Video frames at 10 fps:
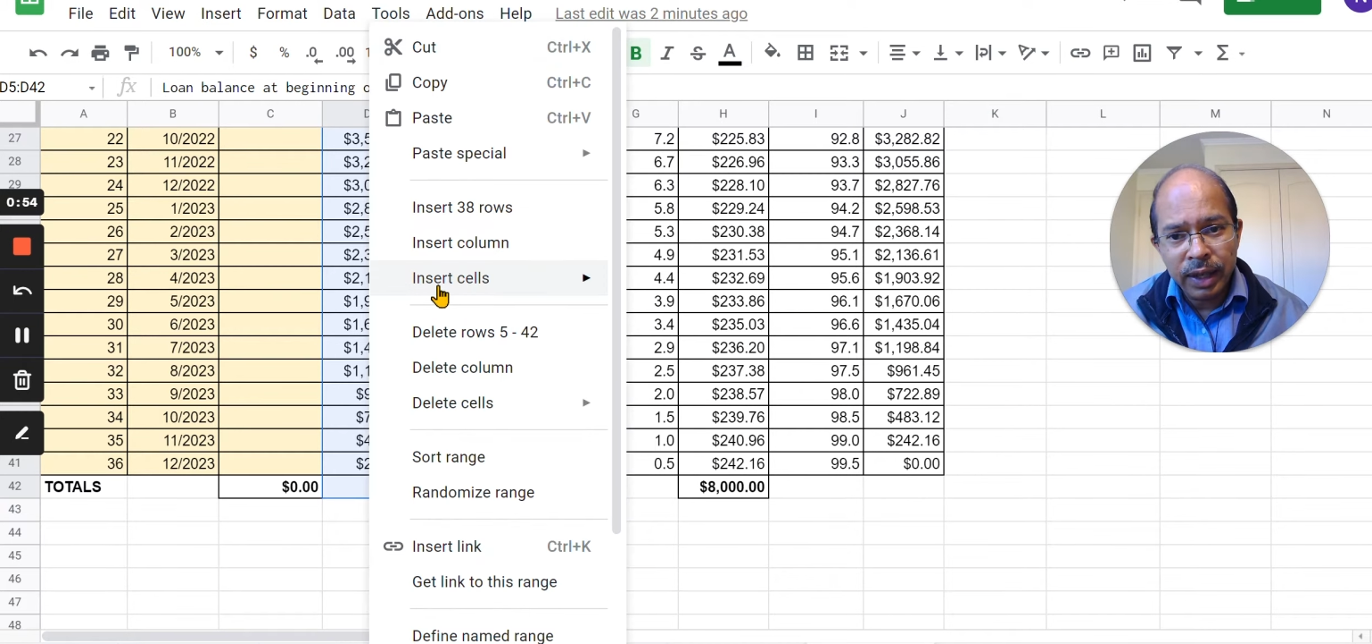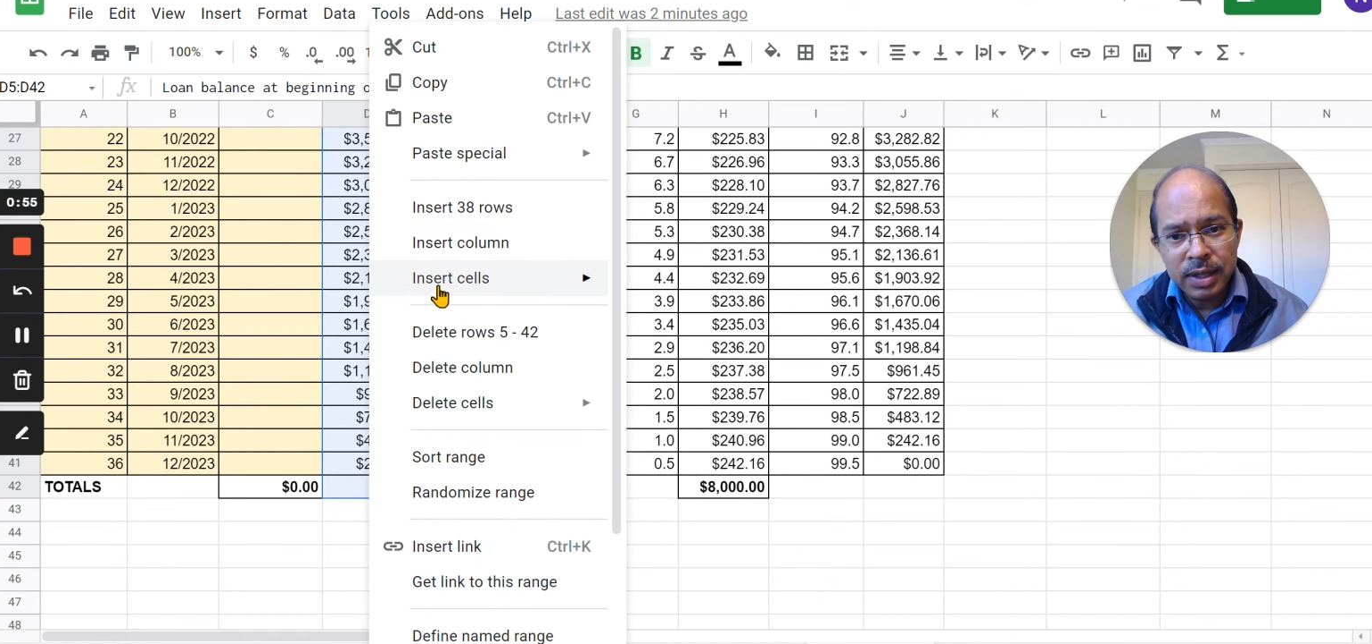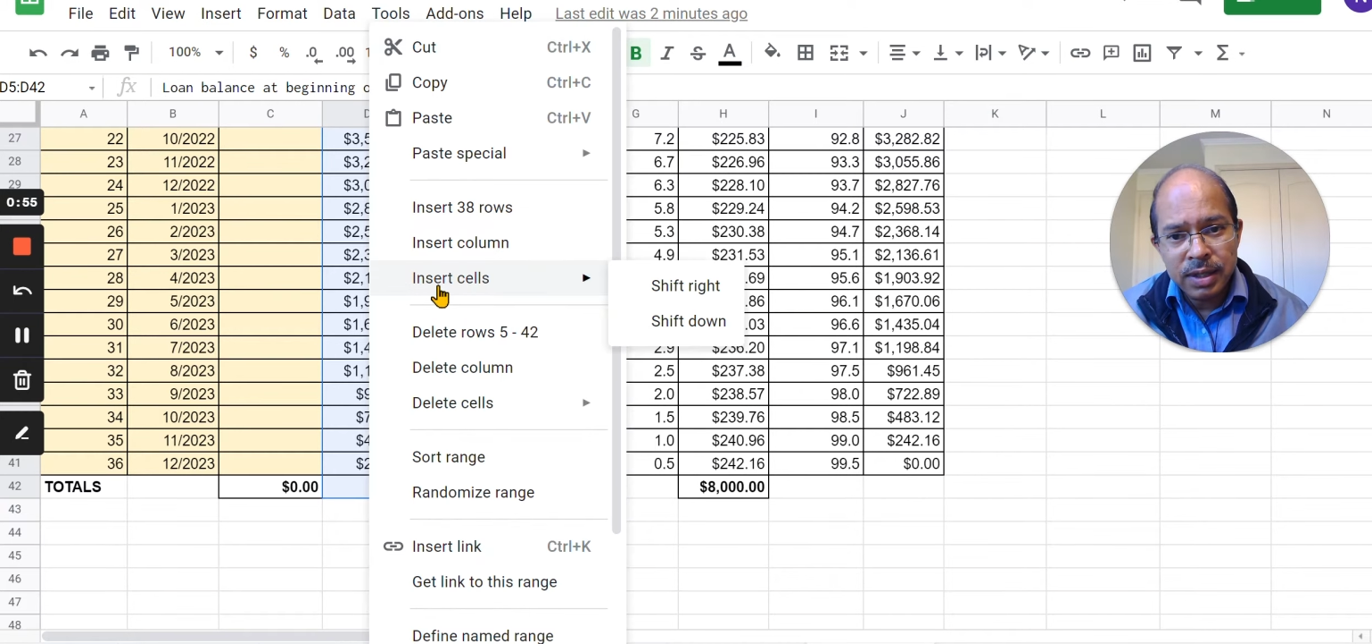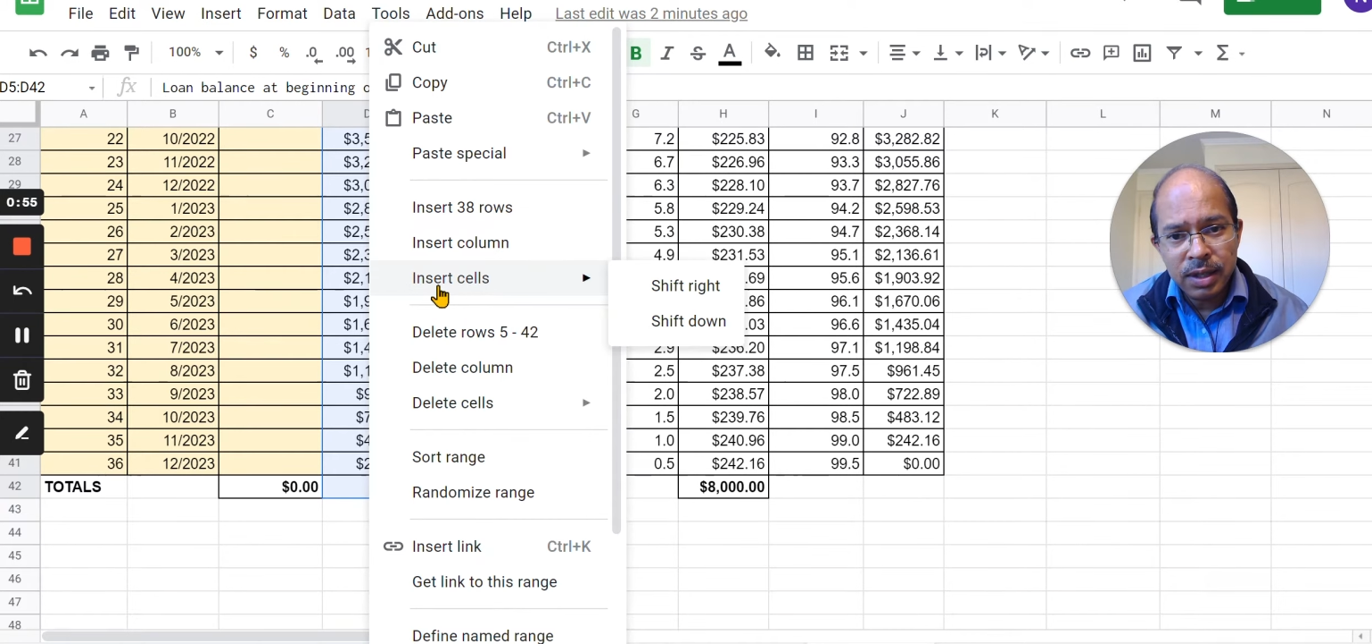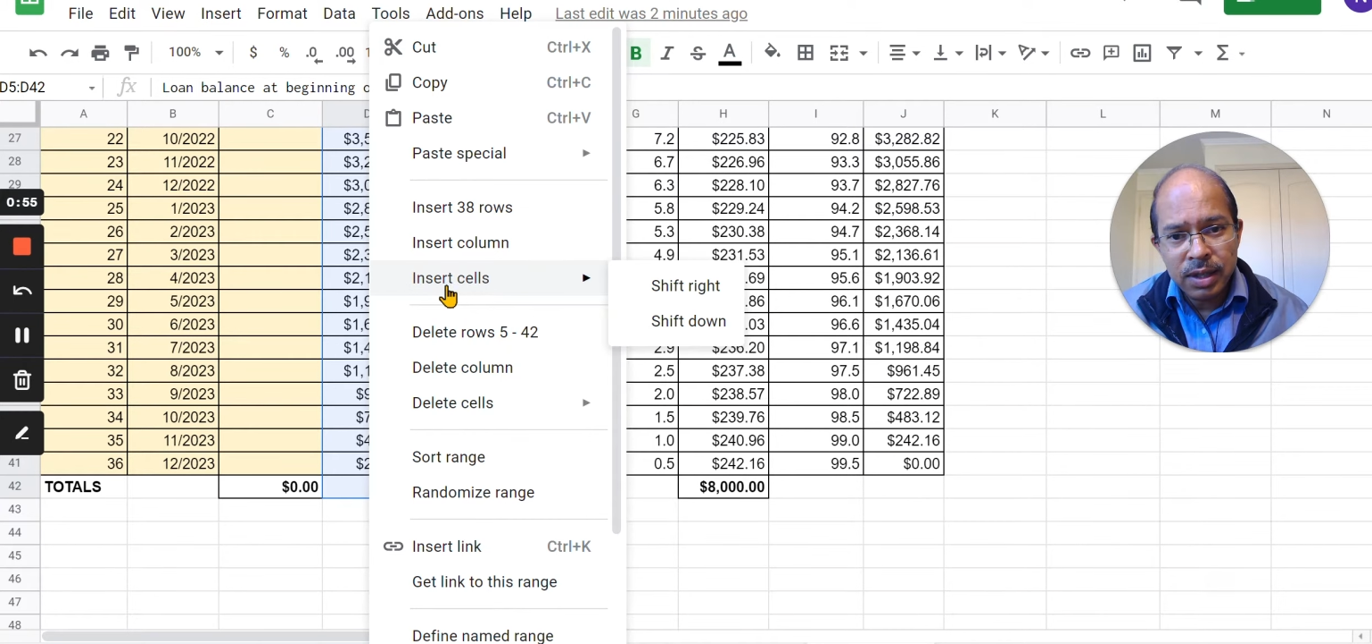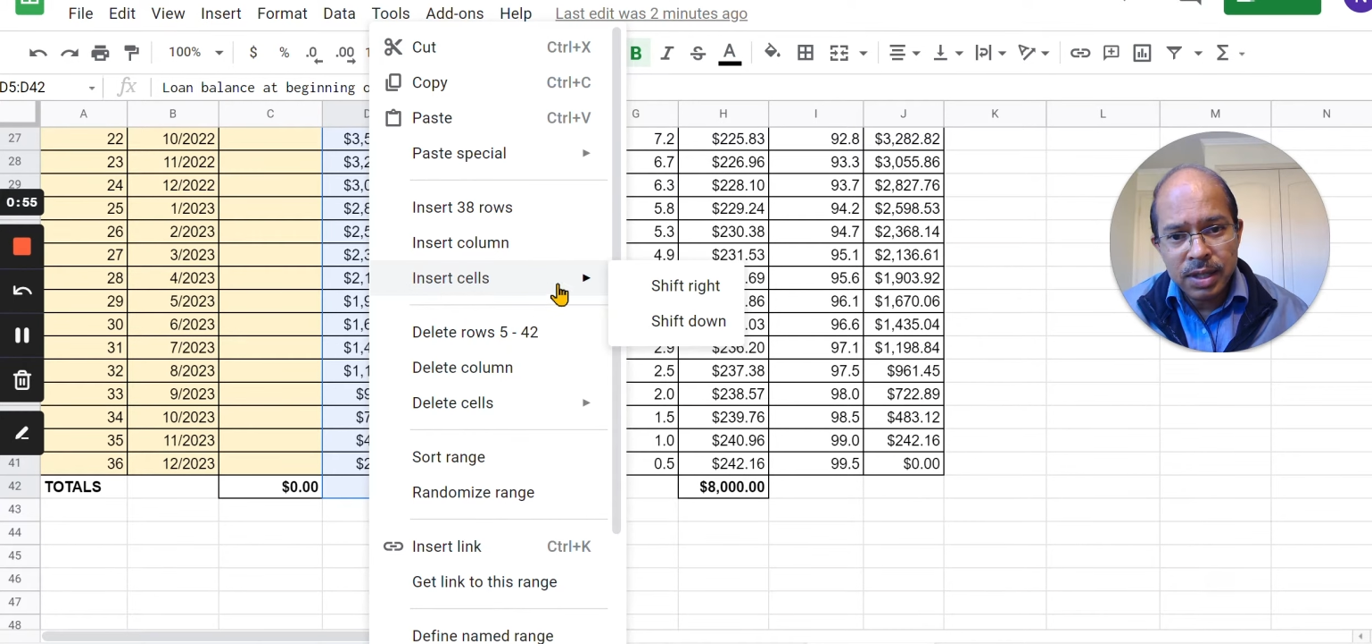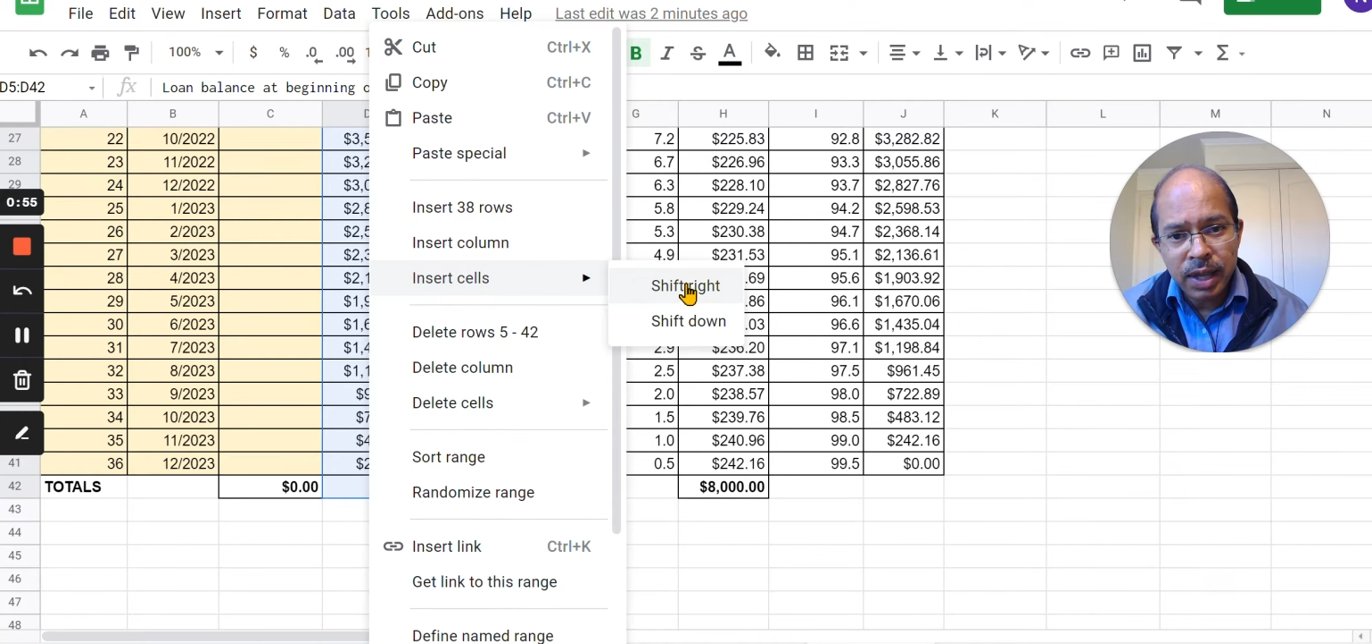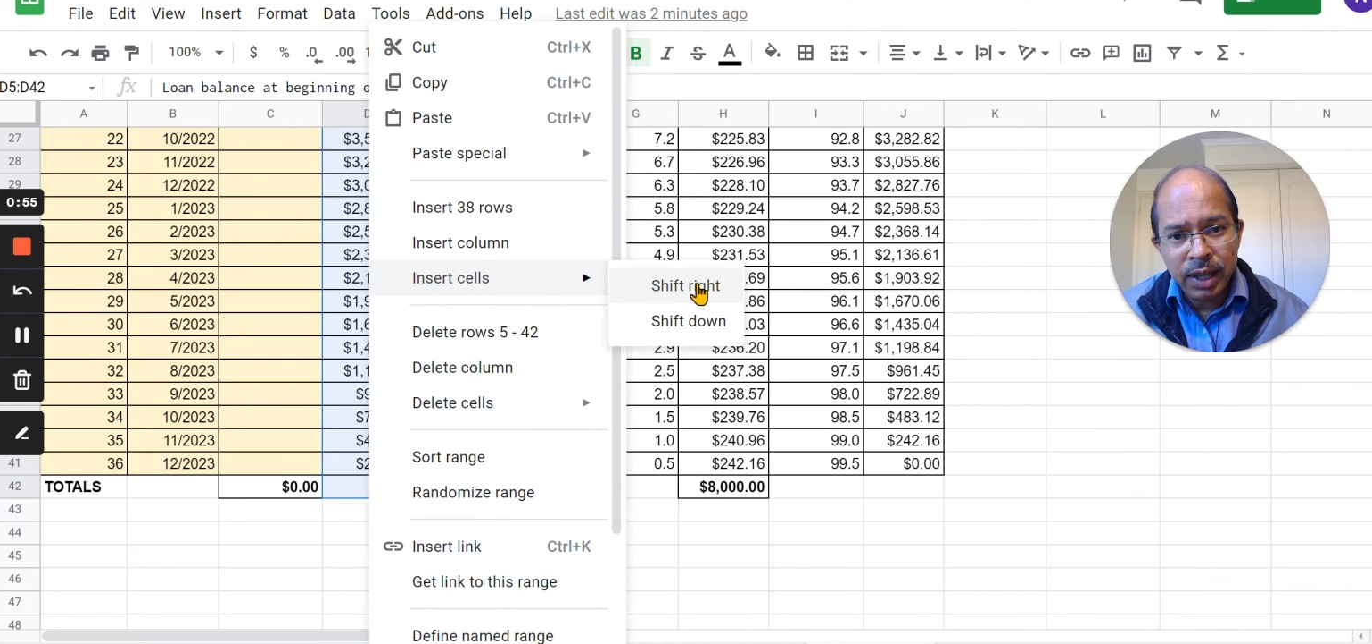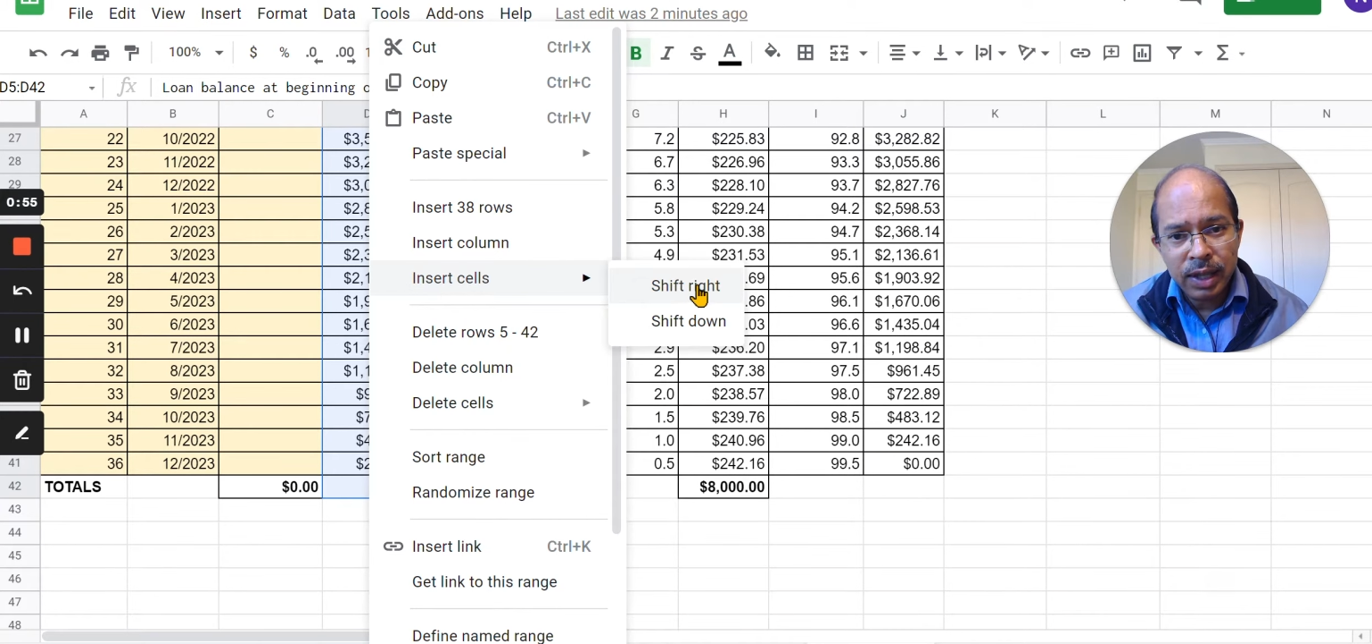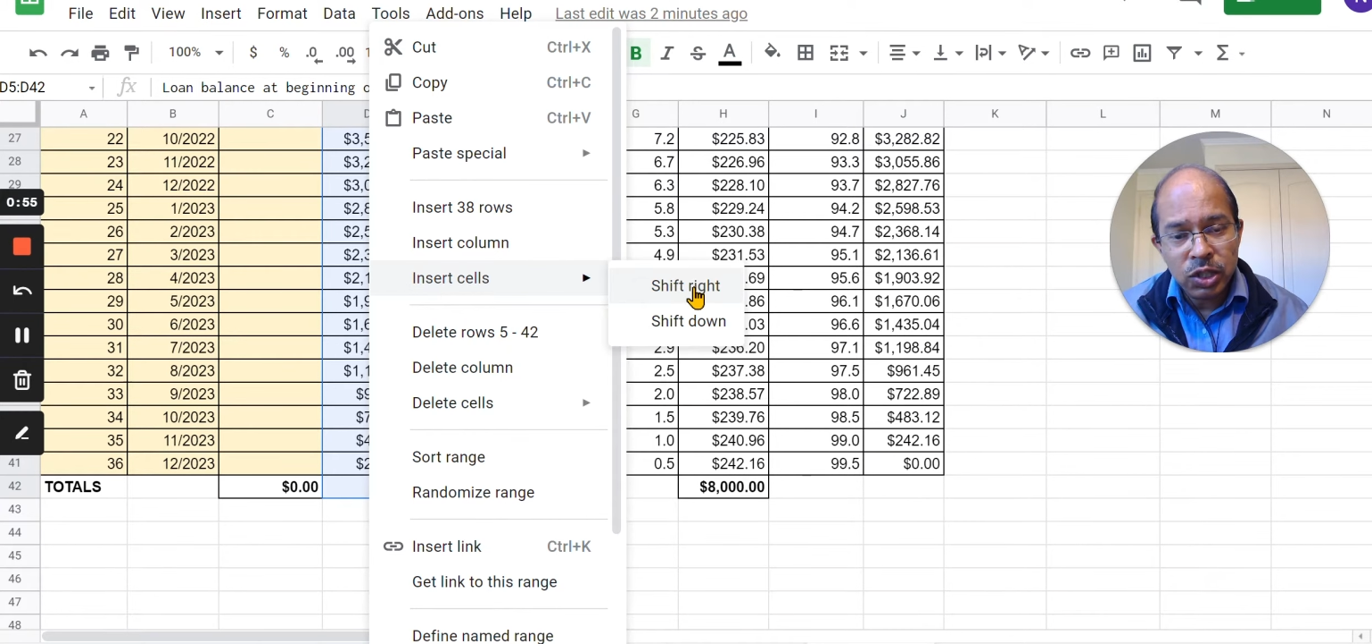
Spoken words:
insert cells,